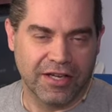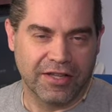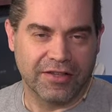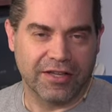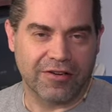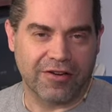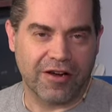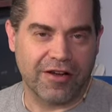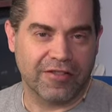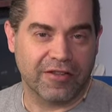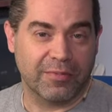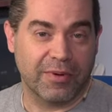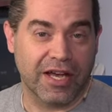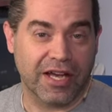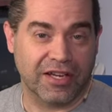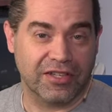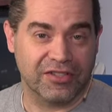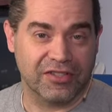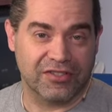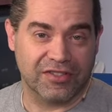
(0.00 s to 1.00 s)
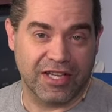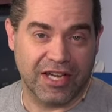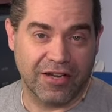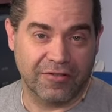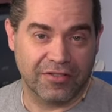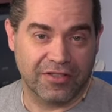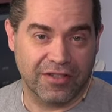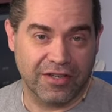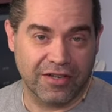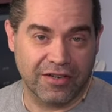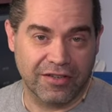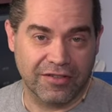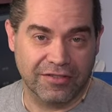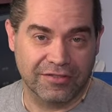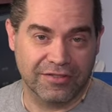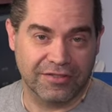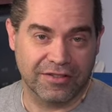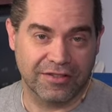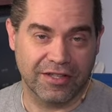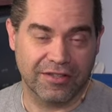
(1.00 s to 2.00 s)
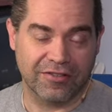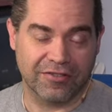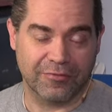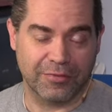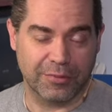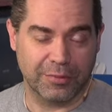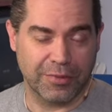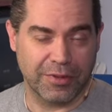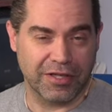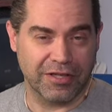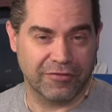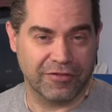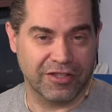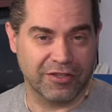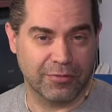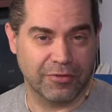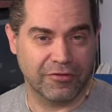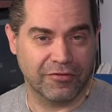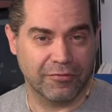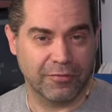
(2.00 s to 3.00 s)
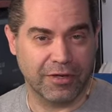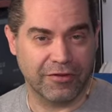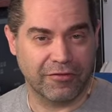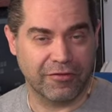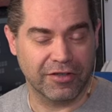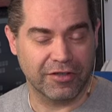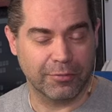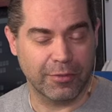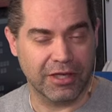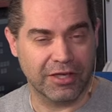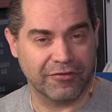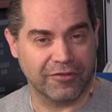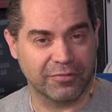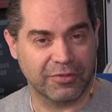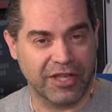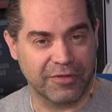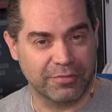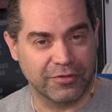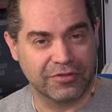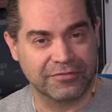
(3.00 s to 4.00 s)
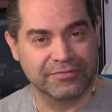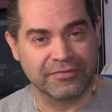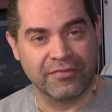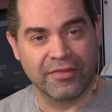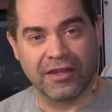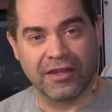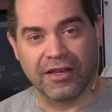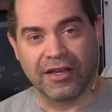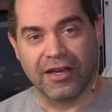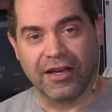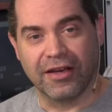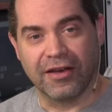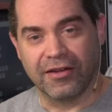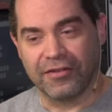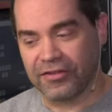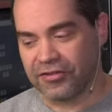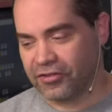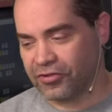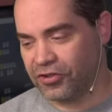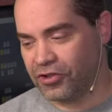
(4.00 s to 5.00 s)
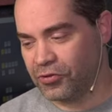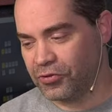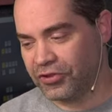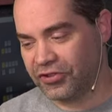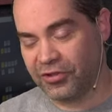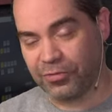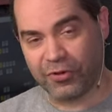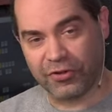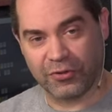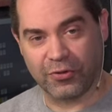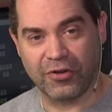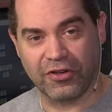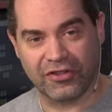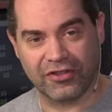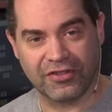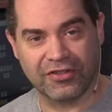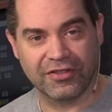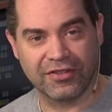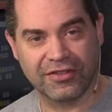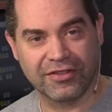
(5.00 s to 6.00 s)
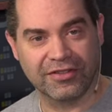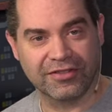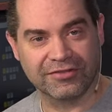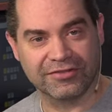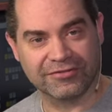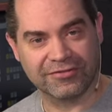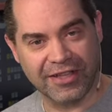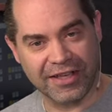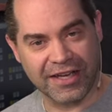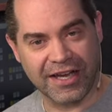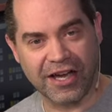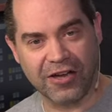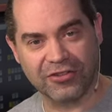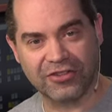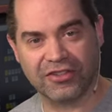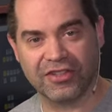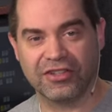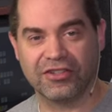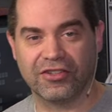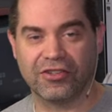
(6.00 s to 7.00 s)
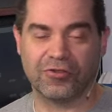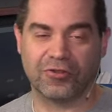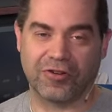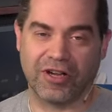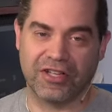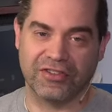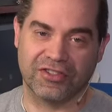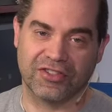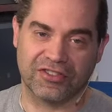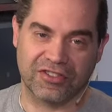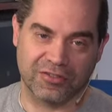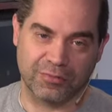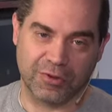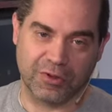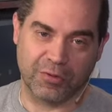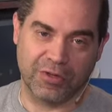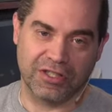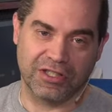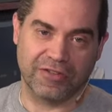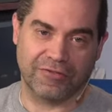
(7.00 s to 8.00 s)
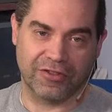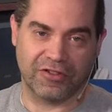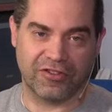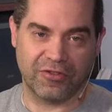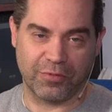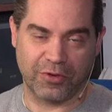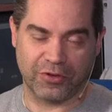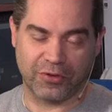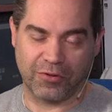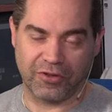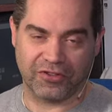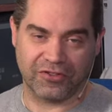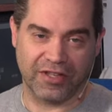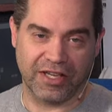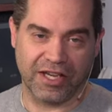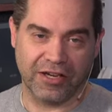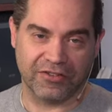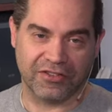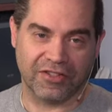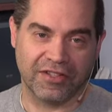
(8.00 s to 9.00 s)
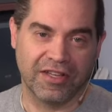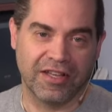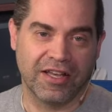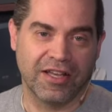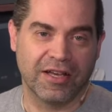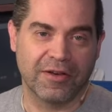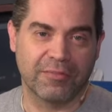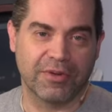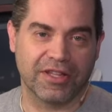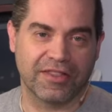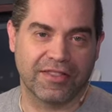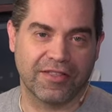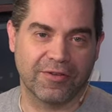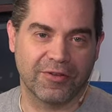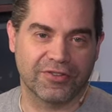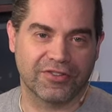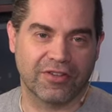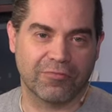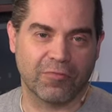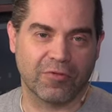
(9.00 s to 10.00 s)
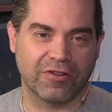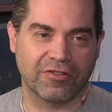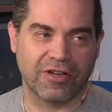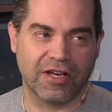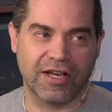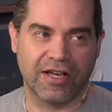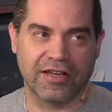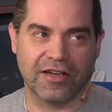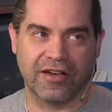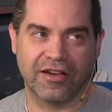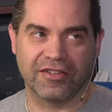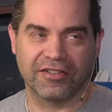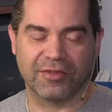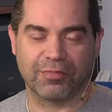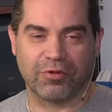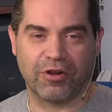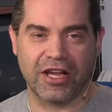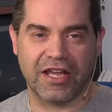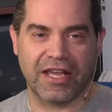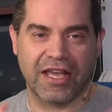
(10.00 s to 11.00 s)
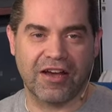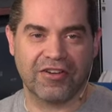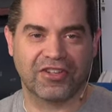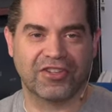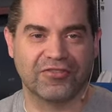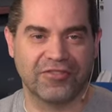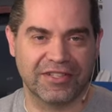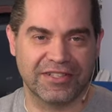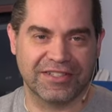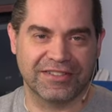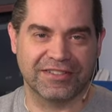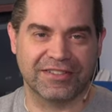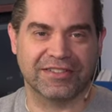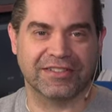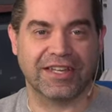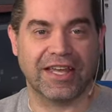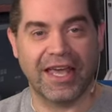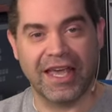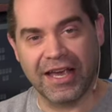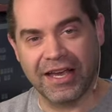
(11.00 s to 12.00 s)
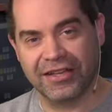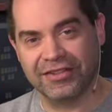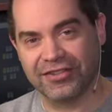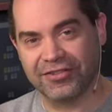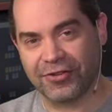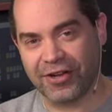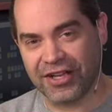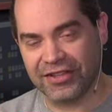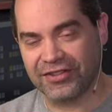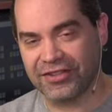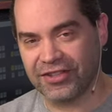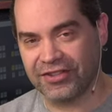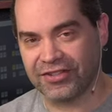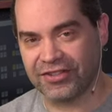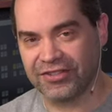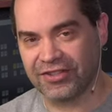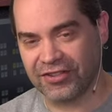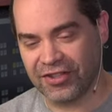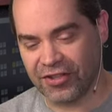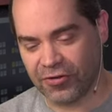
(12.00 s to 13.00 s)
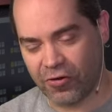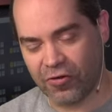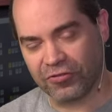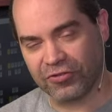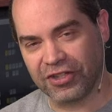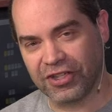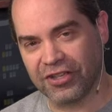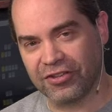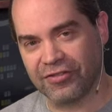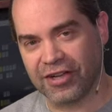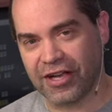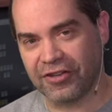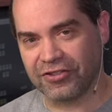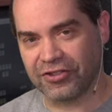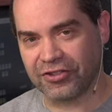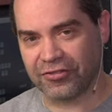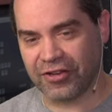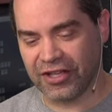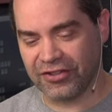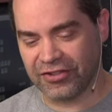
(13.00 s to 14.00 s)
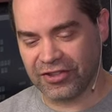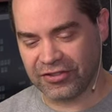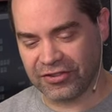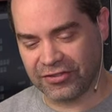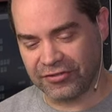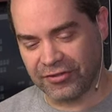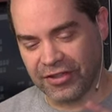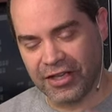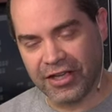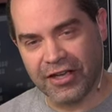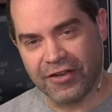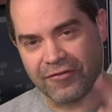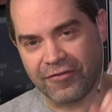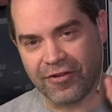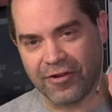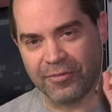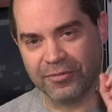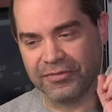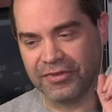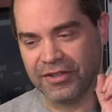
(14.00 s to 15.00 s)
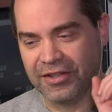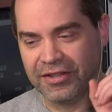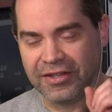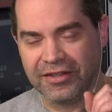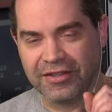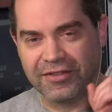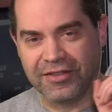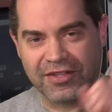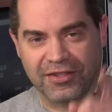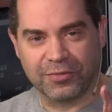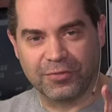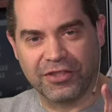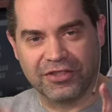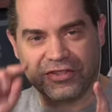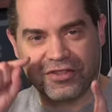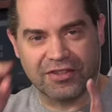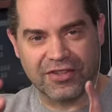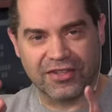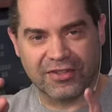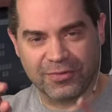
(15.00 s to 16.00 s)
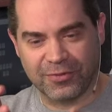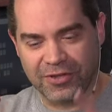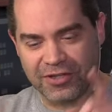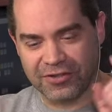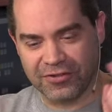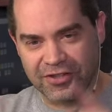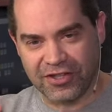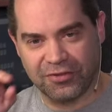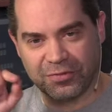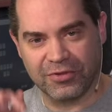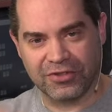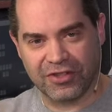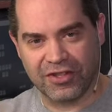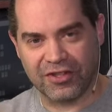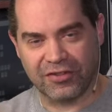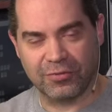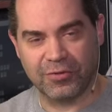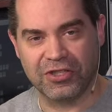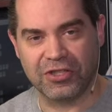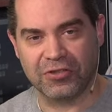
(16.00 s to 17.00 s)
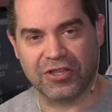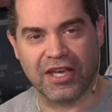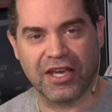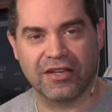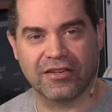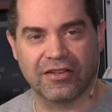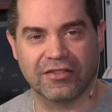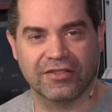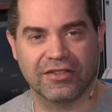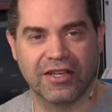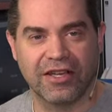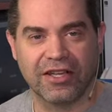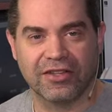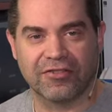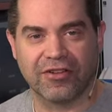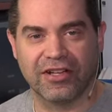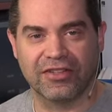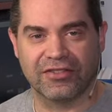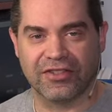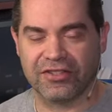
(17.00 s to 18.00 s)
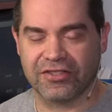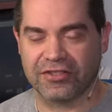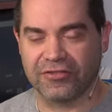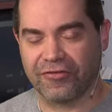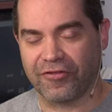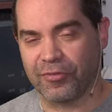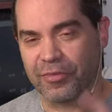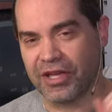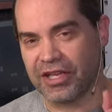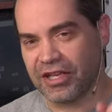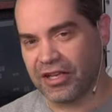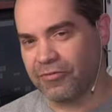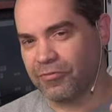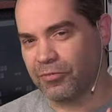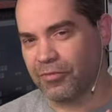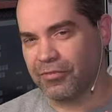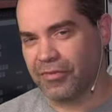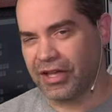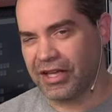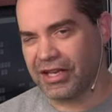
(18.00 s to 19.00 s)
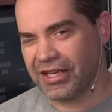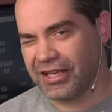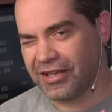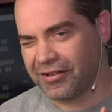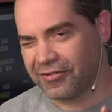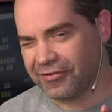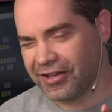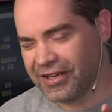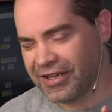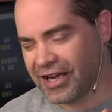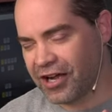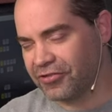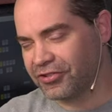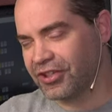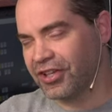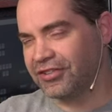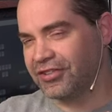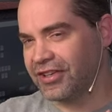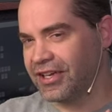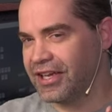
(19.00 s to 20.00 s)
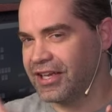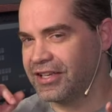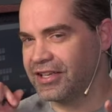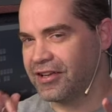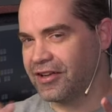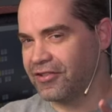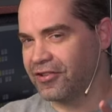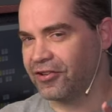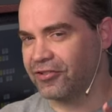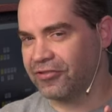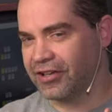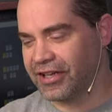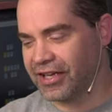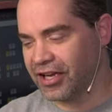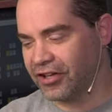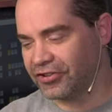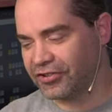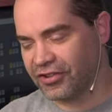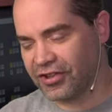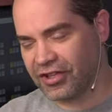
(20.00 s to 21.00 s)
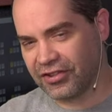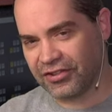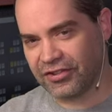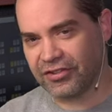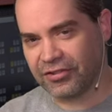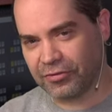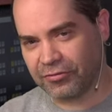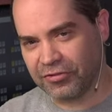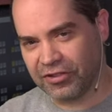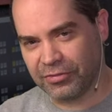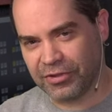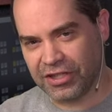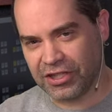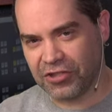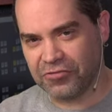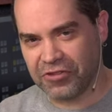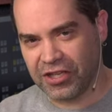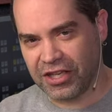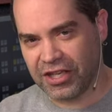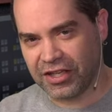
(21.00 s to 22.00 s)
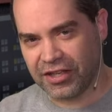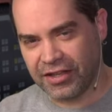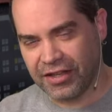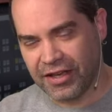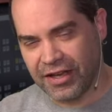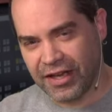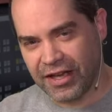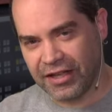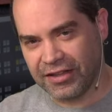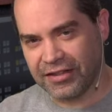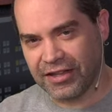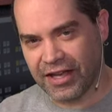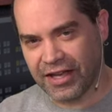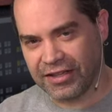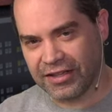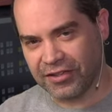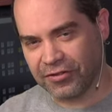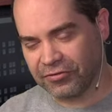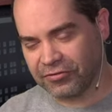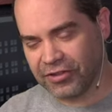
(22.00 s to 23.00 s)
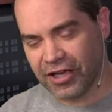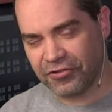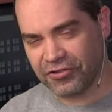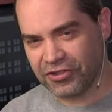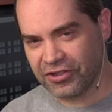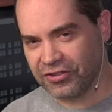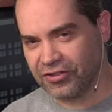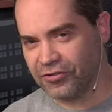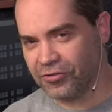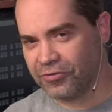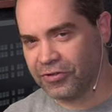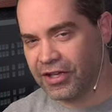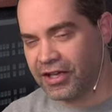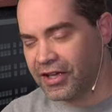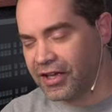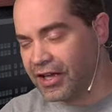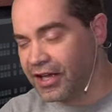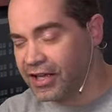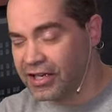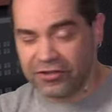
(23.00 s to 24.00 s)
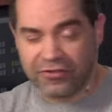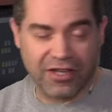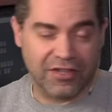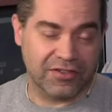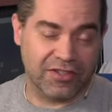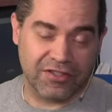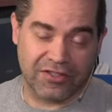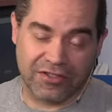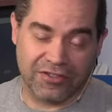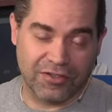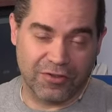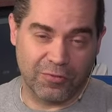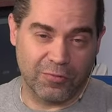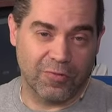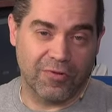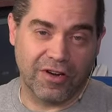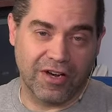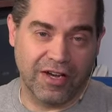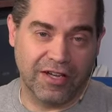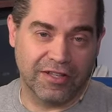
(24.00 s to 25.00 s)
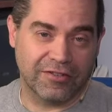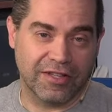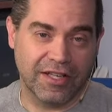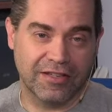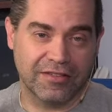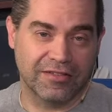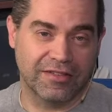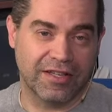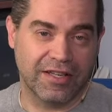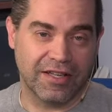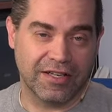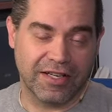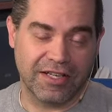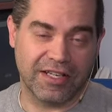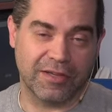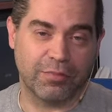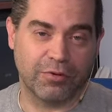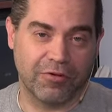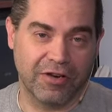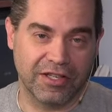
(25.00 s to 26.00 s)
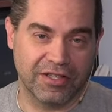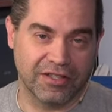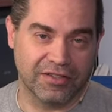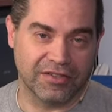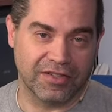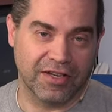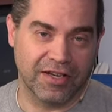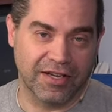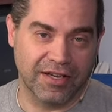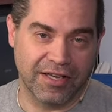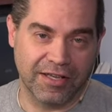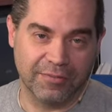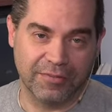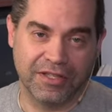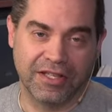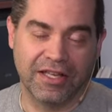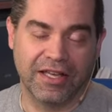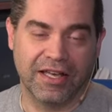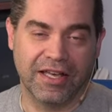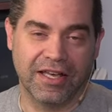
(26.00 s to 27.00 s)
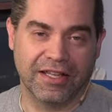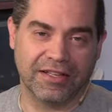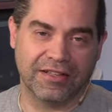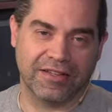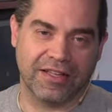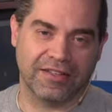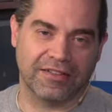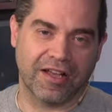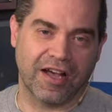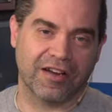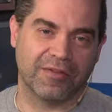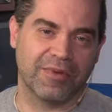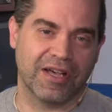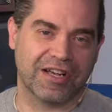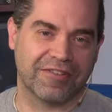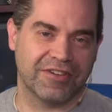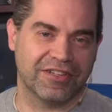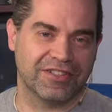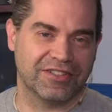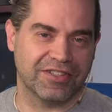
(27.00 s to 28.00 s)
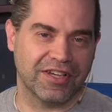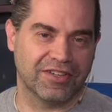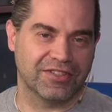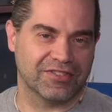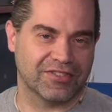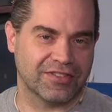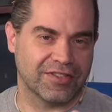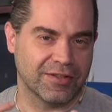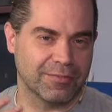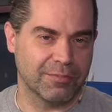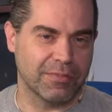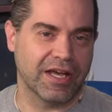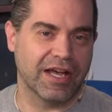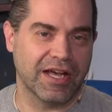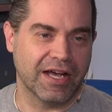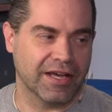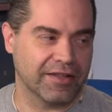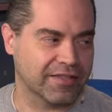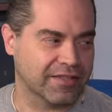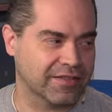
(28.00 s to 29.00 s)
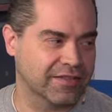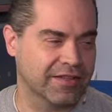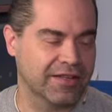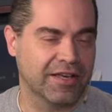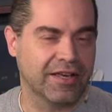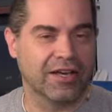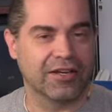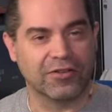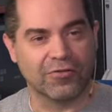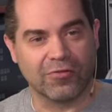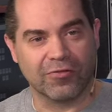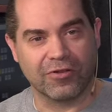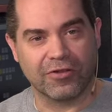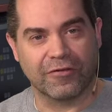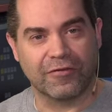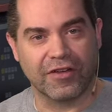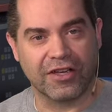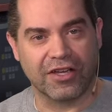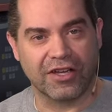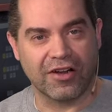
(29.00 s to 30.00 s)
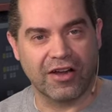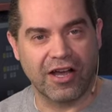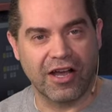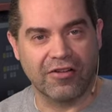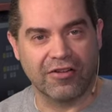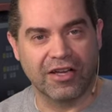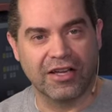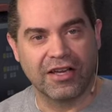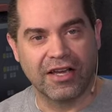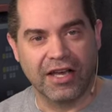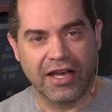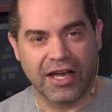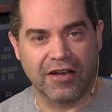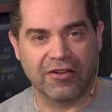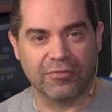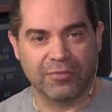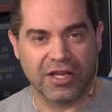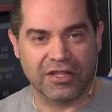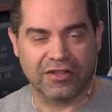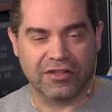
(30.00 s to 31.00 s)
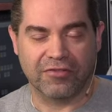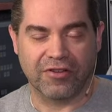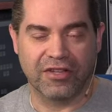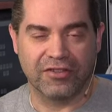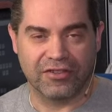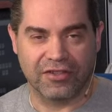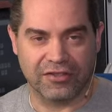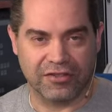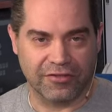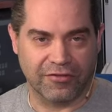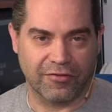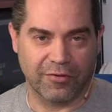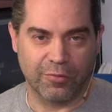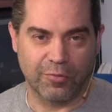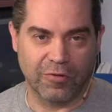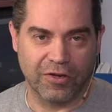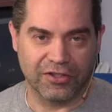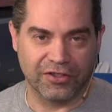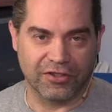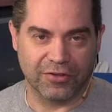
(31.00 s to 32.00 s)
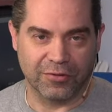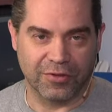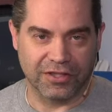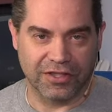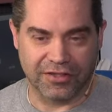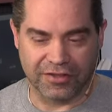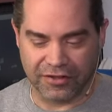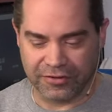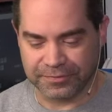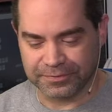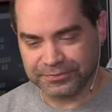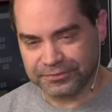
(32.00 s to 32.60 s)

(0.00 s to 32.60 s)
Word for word: There are other packages out there that have been made available by by different people uh, to do SuperSource layouts and to do transition between different SuperSource layouts, but those rely on pre-calculated canned transitions that you're only allowed to transition from this one to this one or this one to this one. You can't transition from any any layout to any other layout. So this is a little bit unique in that it allows you to do any transition you want at any point in time, and it, it automatically does the math in order to figure out how to make the transition from one to another.